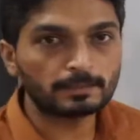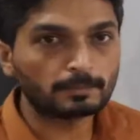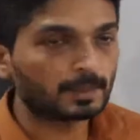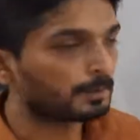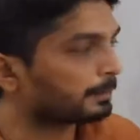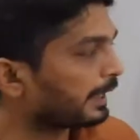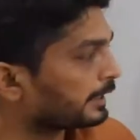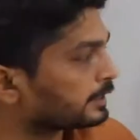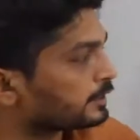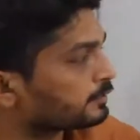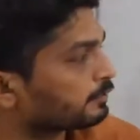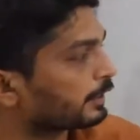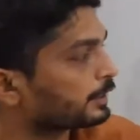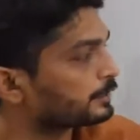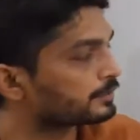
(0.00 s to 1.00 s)
number.
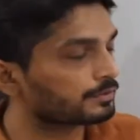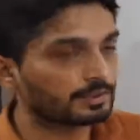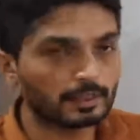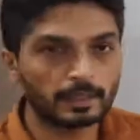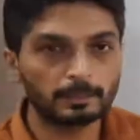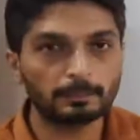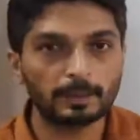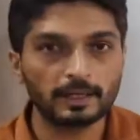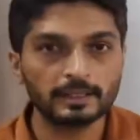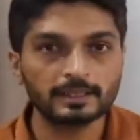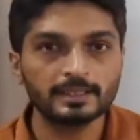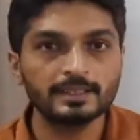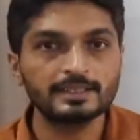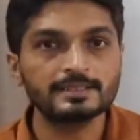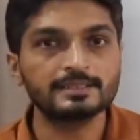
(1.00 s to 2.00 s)
Minus 5 is real
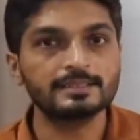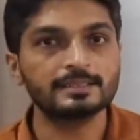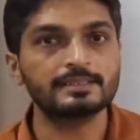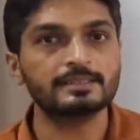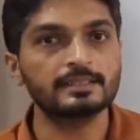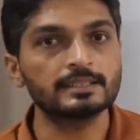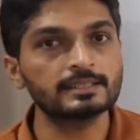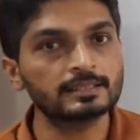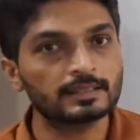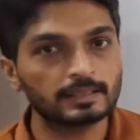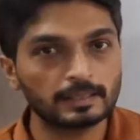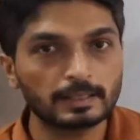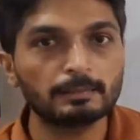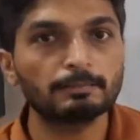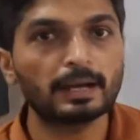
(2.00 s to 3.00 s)
part, 6 is
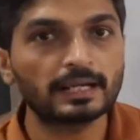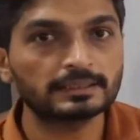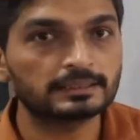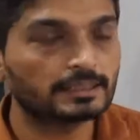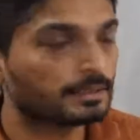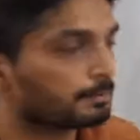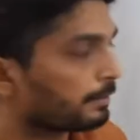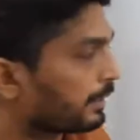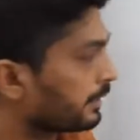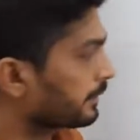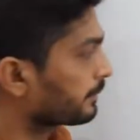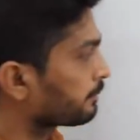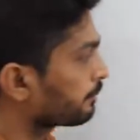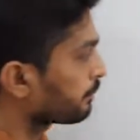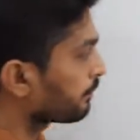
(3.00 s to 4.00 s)
imaginary part.